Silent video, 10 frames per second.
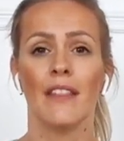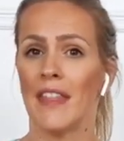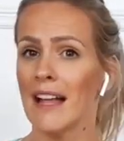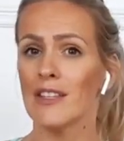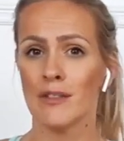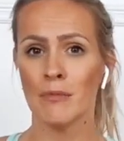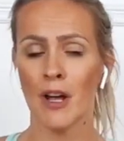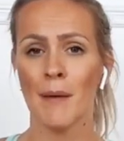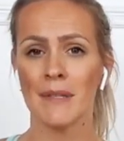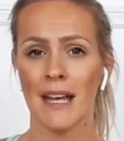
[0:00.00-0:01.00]
That
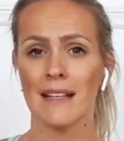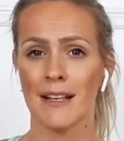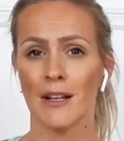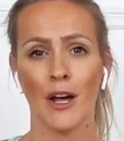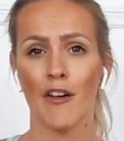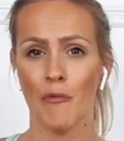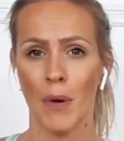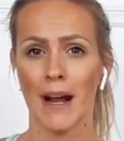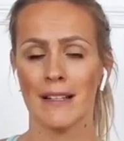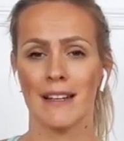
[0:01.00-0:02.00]
sometimes takes a lot of
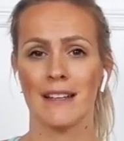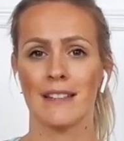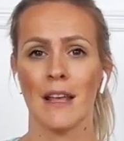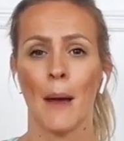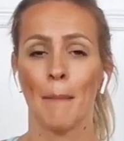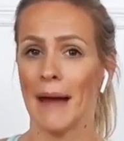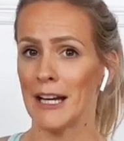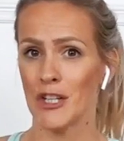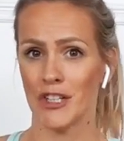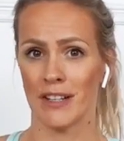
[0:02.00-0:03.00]
practice,
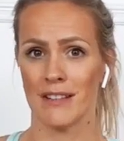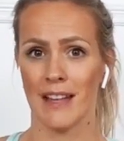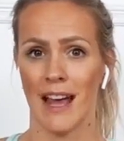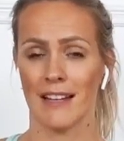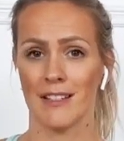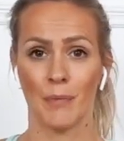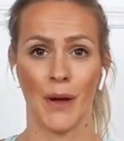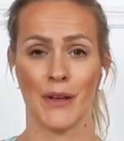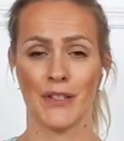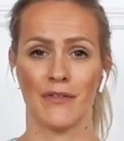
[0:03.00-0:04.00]
patience, and
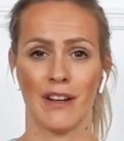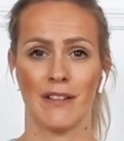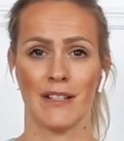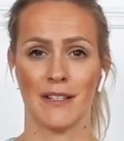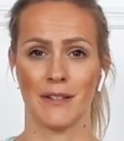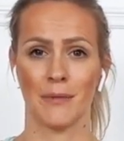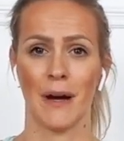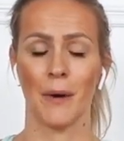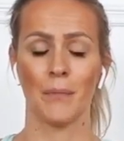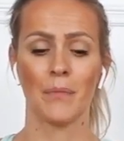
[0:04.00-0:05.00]
perseverance as
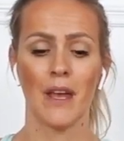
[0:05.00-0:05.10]
well.